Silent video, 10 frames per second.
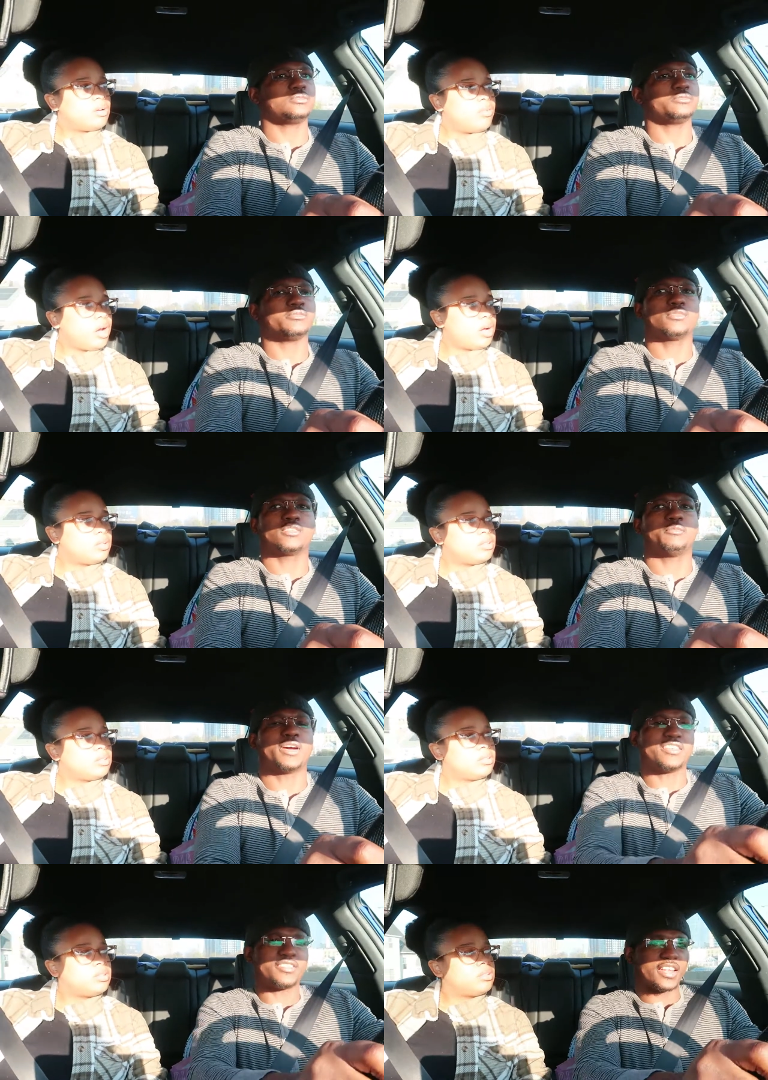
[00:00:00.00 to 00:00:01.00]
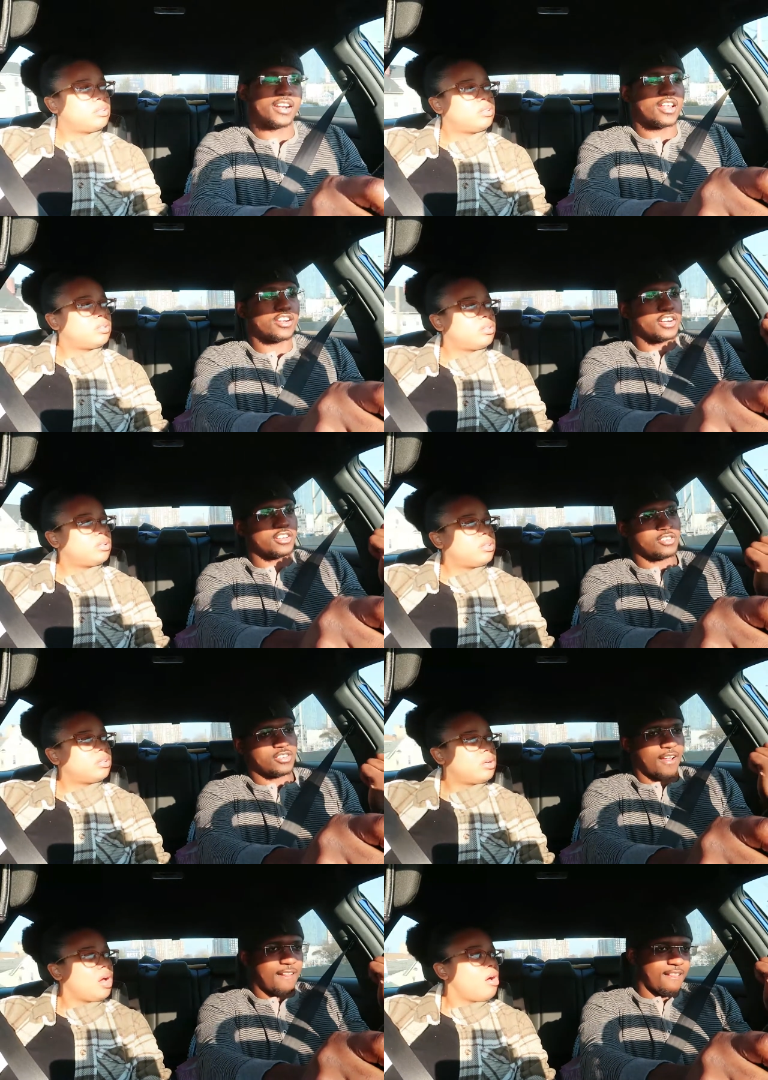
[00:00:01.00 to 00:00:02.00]
Speaker 1: Brown. I even get a lot of girls.
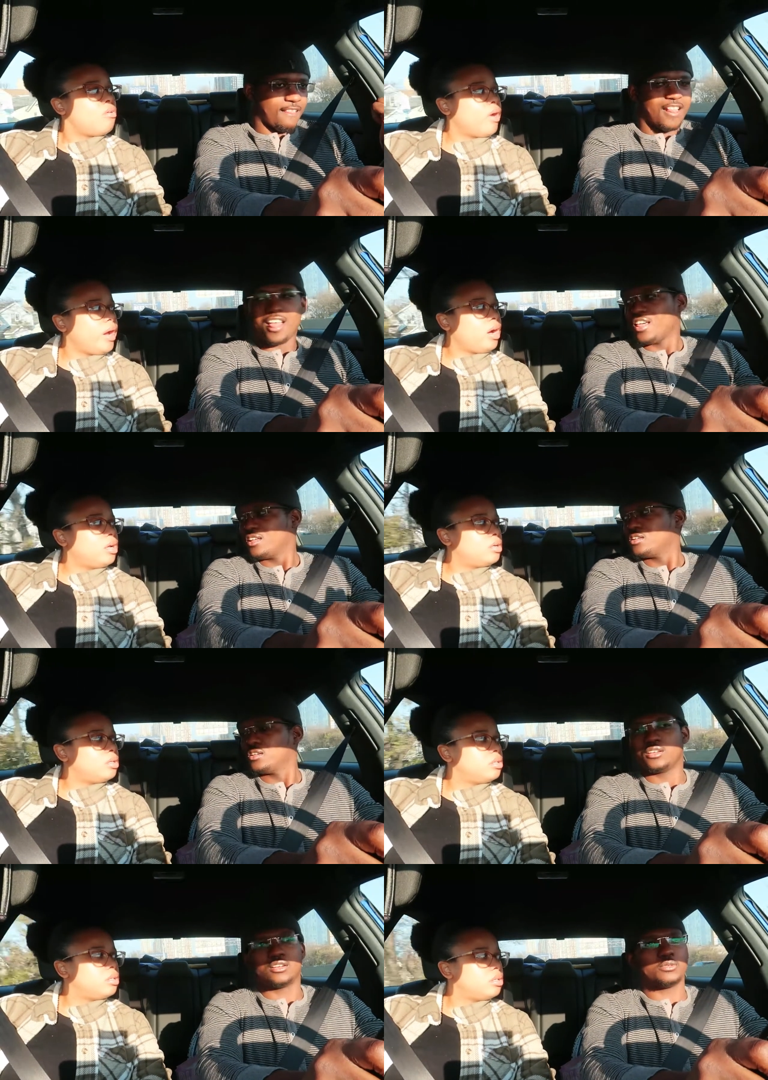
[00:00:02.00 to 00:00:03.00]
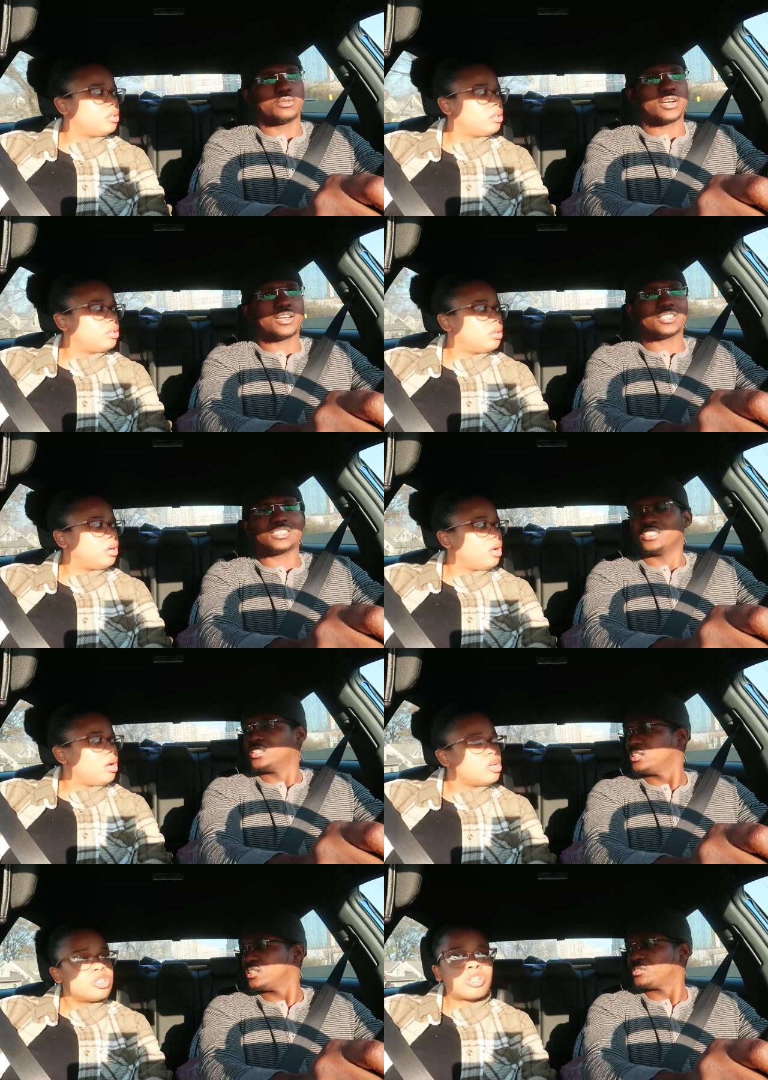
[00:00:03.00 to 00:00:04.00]
Brown. What?
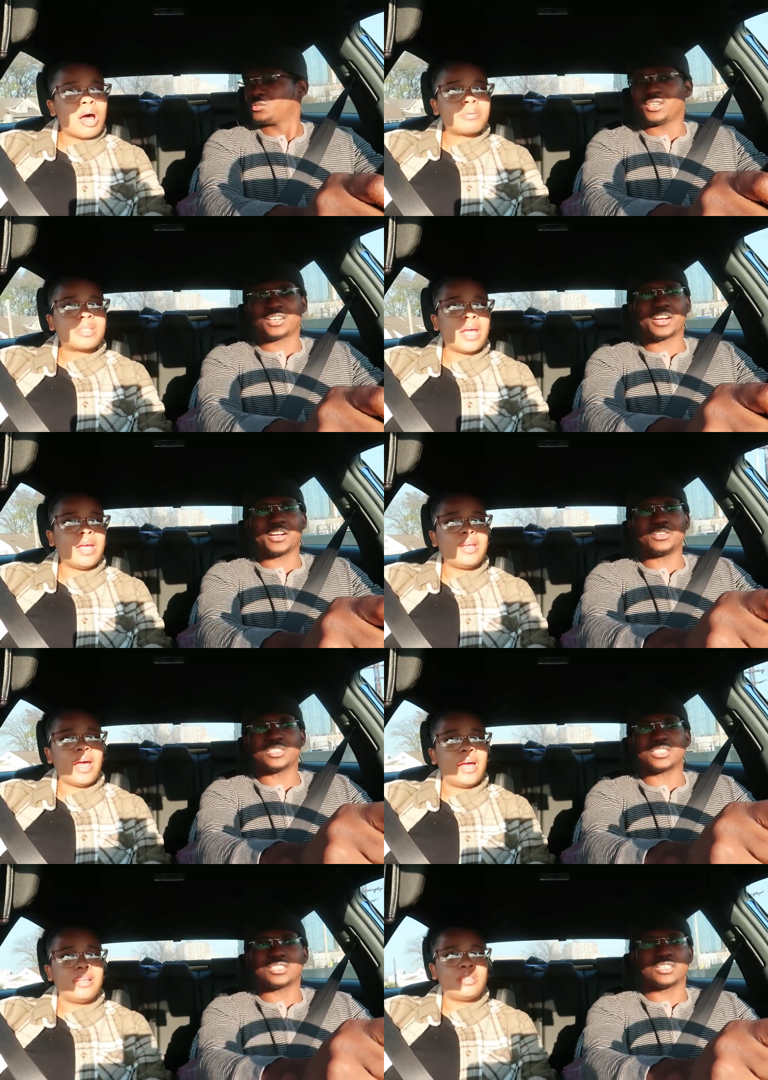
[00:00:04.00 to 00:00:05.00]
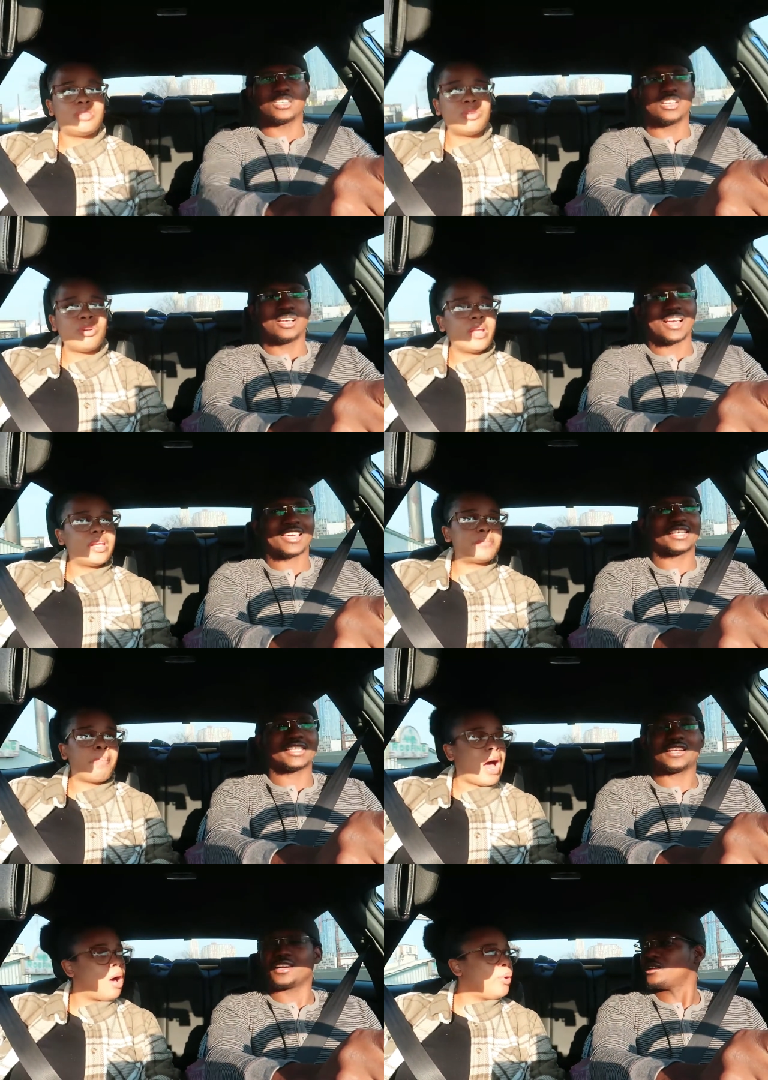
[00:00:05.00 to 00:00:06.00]
Speaker 2: Stop what, saying girls? that. You know, I can't
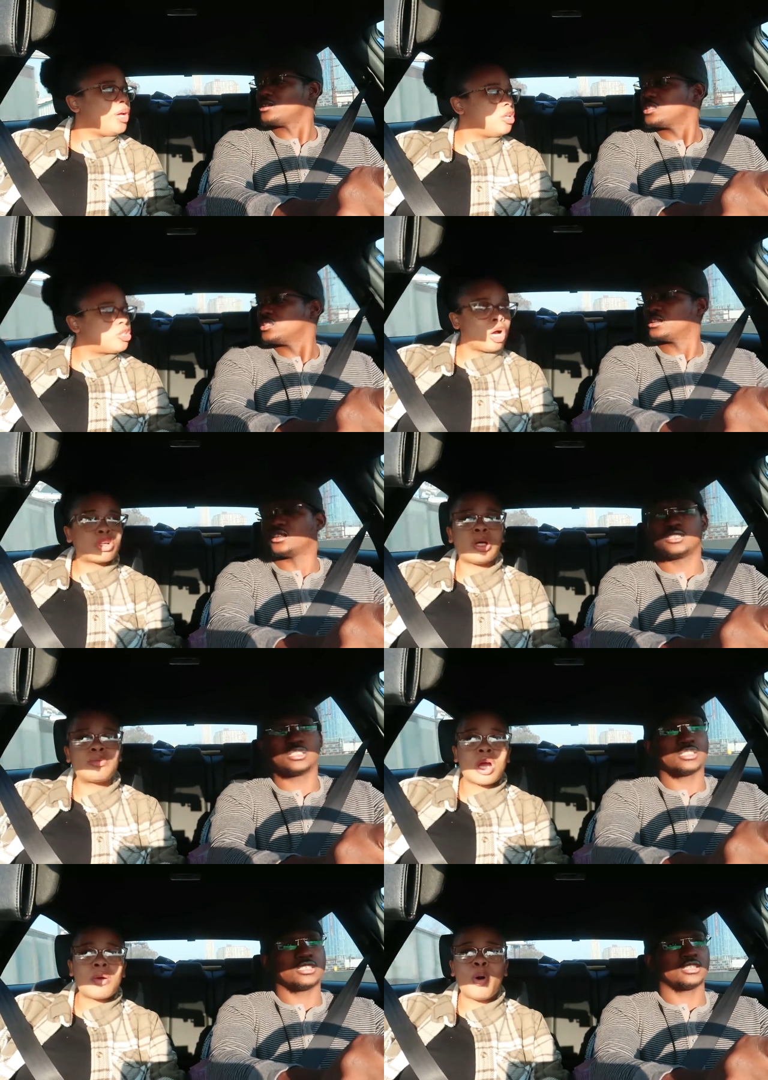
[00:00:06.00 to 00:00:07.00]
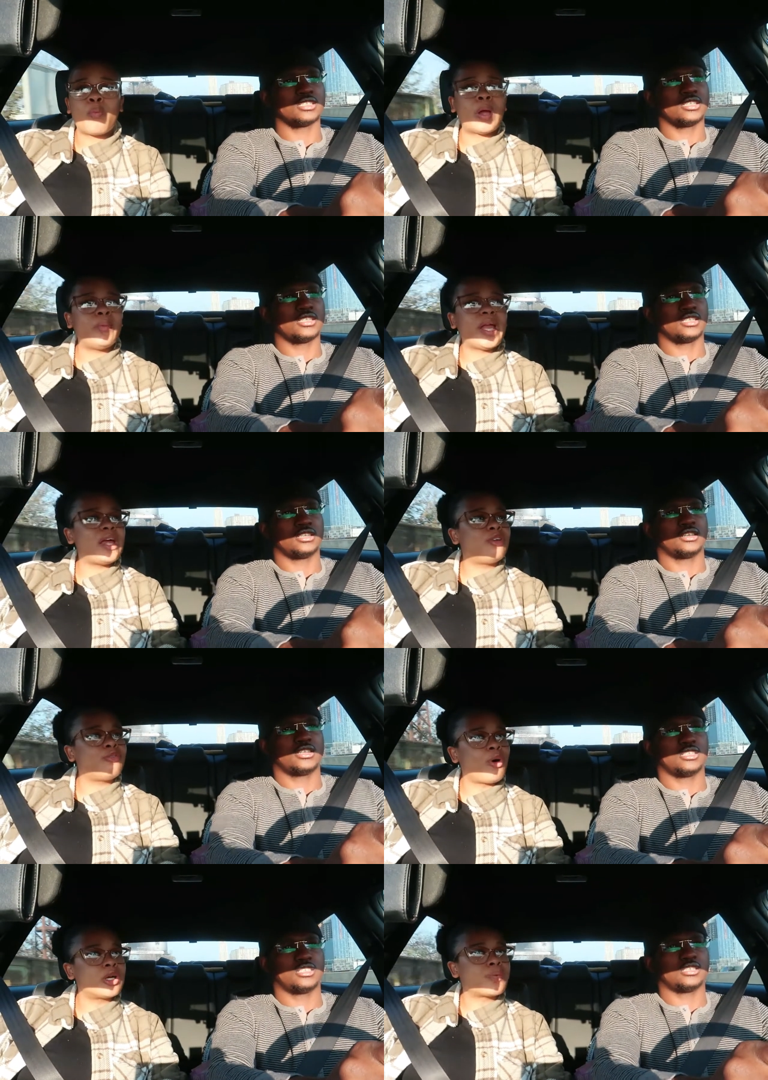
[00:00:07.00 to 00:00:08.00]
say girls. Stop talking about when we get a
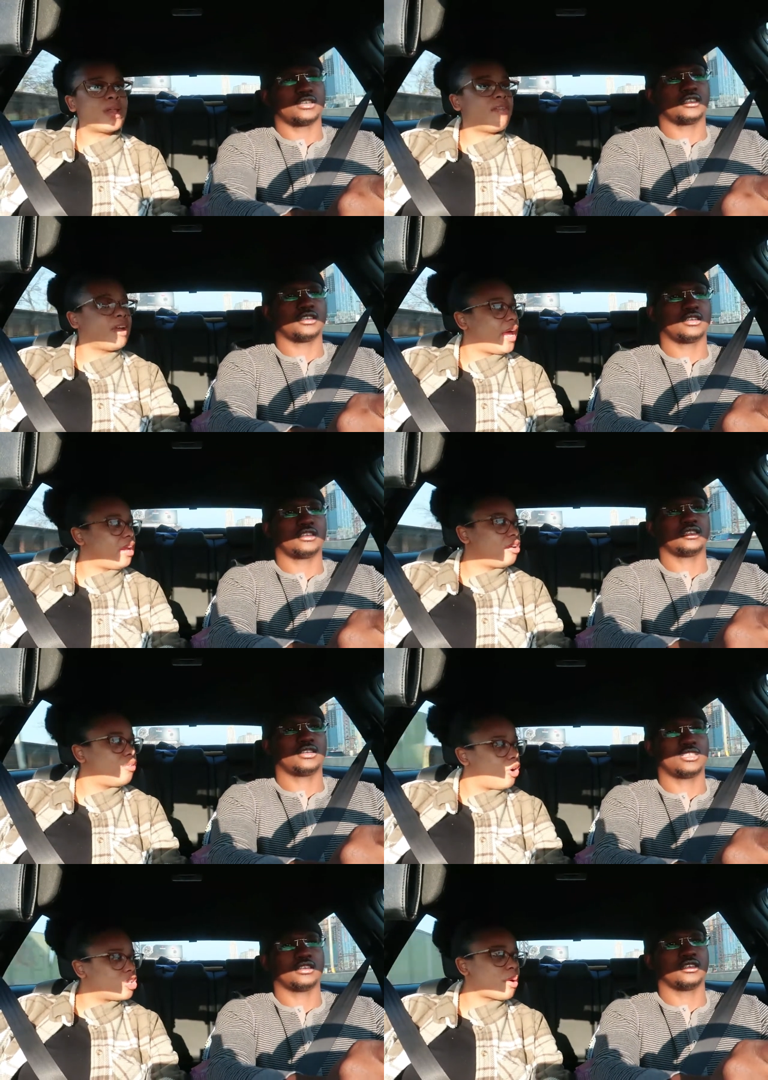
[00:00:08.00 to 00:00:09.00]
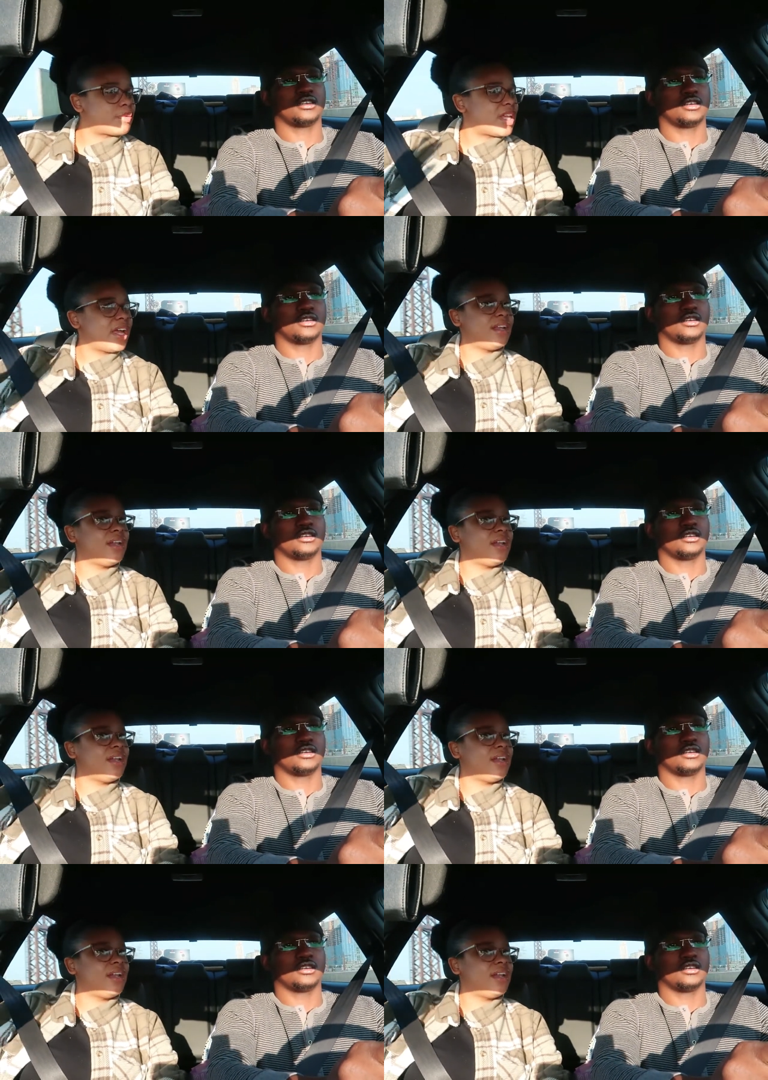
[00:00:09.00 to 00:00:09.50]
divorce. We're never getting a divorce. Stop saying